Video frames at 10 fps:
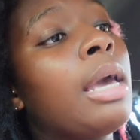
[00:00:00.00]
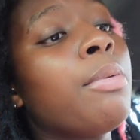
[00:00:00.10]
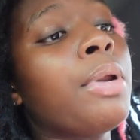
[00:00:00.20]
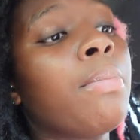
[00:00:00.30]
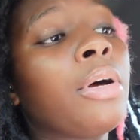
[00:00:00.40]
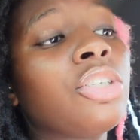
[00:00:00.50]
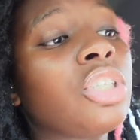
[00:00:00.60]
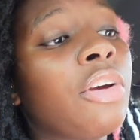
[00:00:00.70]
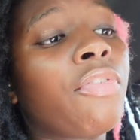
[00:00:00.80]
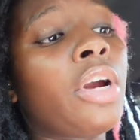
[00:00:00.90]
came up with a bunch
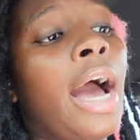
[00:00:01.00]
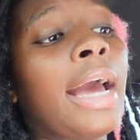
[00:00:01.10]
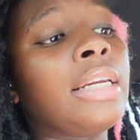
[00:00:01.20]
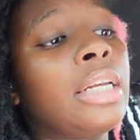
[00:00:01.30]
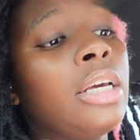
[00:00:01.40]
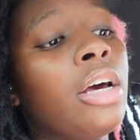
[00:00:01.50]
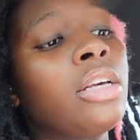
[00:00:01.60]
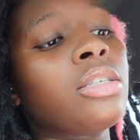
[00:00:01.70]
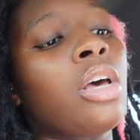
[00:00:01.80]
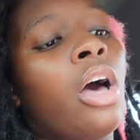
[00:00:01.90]
of different
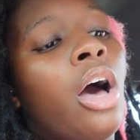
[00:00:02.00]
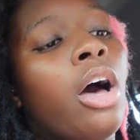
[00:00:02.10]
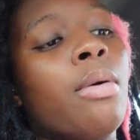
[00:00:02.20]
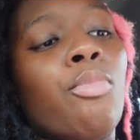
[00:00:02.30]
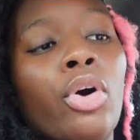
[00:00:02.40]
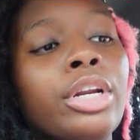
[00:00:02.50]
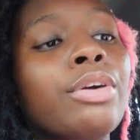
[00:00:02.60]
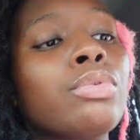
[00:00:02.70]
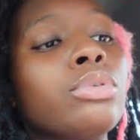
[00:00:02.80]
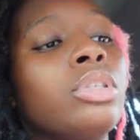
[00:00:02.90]
ideas,
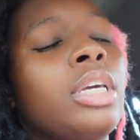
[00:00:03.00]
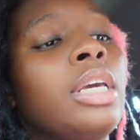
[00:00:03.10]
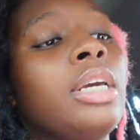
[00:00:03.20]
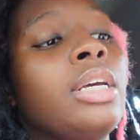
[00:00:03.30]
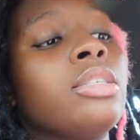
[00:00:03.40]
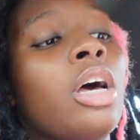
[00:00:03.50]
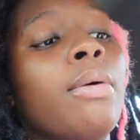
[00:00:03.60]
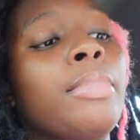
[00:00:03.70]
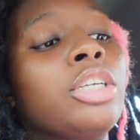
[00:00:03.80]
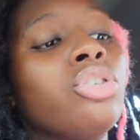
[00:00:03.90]
morning routines,
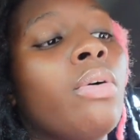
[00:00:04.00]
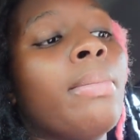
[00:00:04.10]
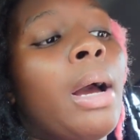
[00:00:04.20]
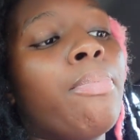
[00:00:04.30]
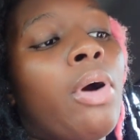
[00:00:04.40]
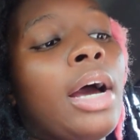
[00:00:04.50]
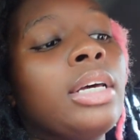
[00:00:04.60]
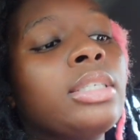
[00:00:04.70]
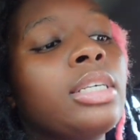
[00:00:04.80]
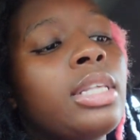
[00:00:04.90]
me showing my
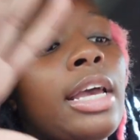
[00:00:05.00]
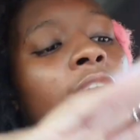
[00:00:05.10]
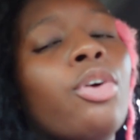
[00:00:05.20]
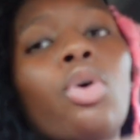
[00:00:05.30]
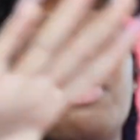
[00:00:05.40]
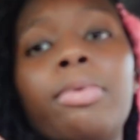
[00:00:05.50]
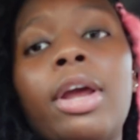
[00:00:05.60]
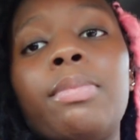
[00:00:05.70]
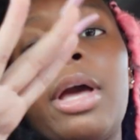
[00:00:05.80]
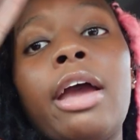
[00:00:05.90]
products. It's like
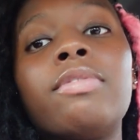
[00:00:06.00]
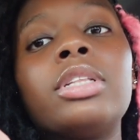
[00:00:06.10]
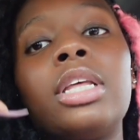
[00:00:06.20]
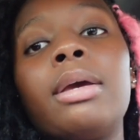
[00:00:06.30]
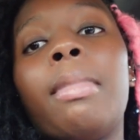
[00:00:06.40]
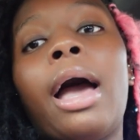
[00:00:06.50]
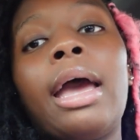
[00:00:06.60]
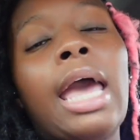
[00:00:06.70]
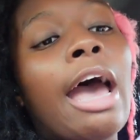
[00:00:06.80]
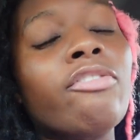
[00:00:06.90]
incorporated with everything,
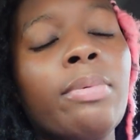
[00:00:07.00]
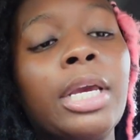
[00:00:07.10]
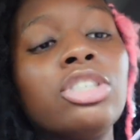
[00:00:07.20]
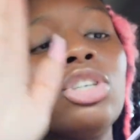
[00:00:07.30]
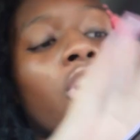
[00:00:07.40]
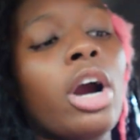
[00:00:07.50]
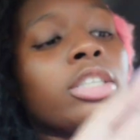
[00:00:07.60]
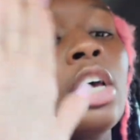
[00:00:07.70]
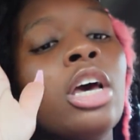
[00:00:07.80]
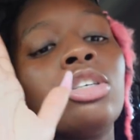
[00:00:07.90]
my affirmation
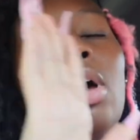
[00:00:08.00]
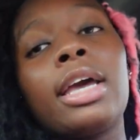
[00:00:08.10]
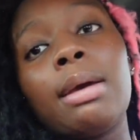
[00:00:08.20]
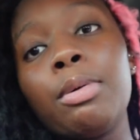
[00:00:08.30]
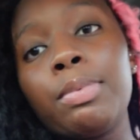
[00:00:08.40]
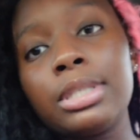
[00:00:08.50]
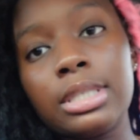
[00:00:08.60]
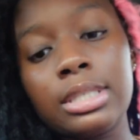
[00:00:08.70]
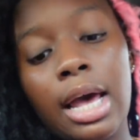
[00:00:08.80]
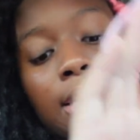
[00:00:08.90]
cards. So I came up with
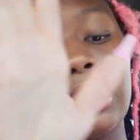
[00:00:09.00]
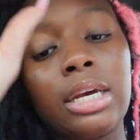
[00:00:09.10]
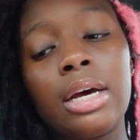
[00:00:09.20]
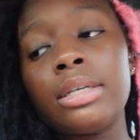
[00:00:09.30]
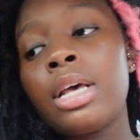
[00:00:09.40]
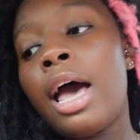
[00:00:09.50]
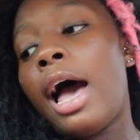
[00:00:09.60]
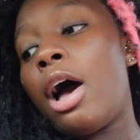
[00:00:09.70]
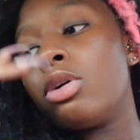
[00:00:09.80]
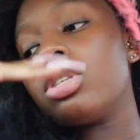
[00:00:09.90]
6 ideas.
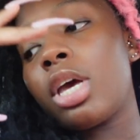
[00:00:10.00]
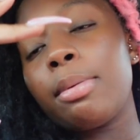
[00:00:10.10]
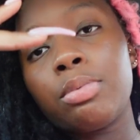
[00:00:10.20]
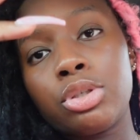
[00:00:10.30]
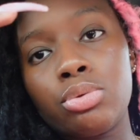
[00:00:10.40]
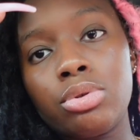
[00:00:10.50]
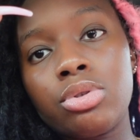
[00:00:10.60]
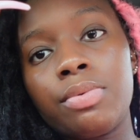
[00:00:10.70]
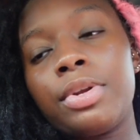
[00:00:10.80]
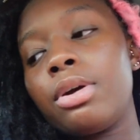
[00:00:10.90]
I also came up with 2
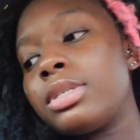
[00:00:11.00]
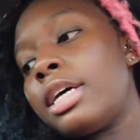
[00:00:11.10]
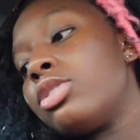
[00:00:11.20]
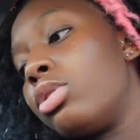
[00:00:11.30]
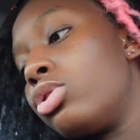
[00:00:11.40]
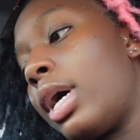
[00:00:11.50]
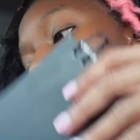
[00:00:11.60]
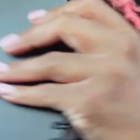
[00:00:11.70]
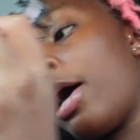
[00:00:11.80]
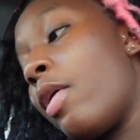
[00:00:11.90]
YouTube videos I told you
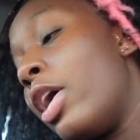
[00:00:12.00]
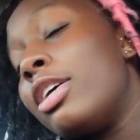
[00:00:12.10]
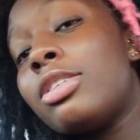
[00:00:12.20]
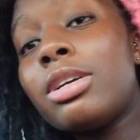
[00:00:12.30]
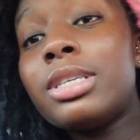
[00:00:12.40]
guys about. So